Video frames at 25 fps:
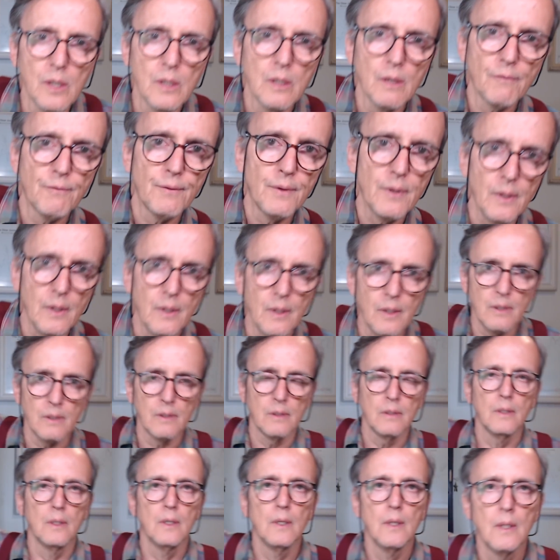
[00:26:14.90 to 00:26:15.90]
word of
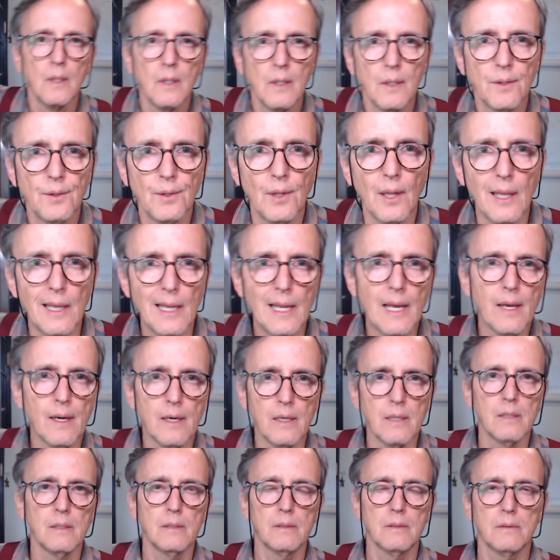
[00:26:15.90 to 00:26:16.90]
the
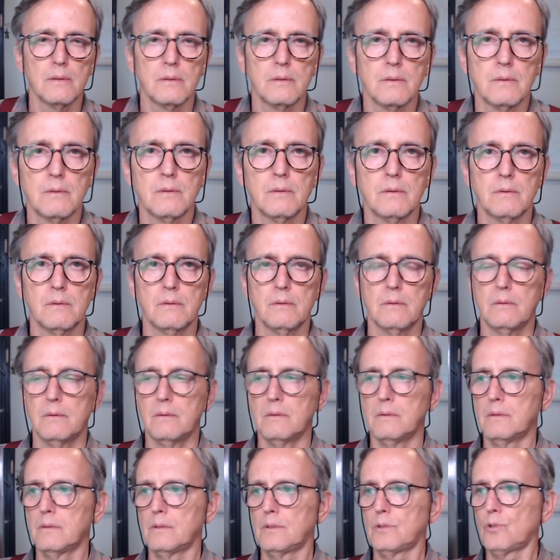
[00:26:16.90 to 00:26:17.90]
letter.
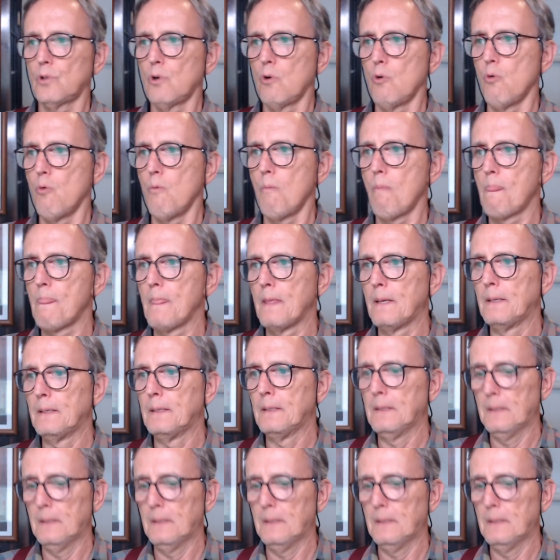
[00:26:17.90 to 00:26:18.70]
So